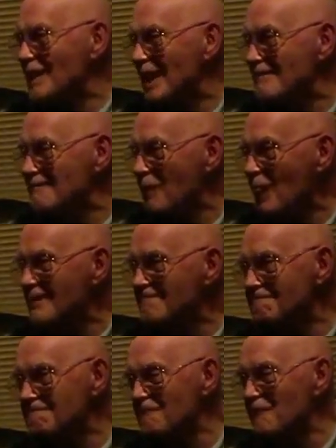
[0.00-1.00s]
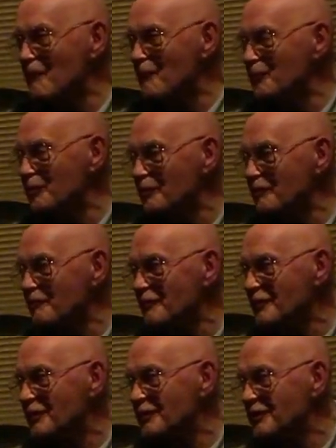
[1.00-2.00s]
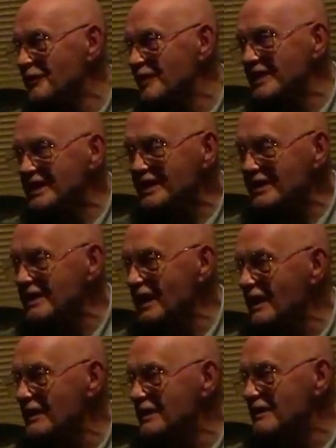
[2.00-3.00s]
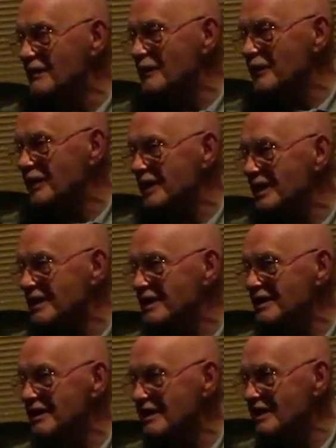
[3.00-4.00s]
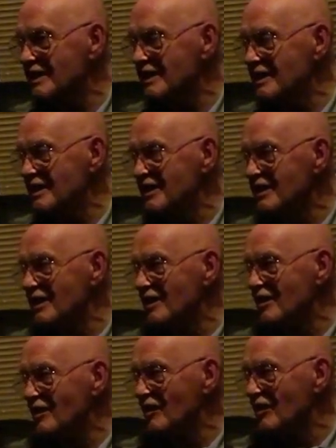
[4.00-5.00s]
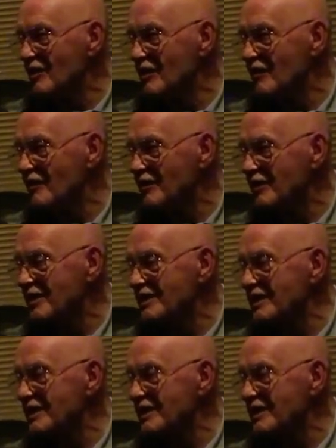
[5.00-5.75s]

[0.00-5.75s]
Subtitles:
I went to see another act at King Aussie Club, but because I was cheating on you, I went to see another act.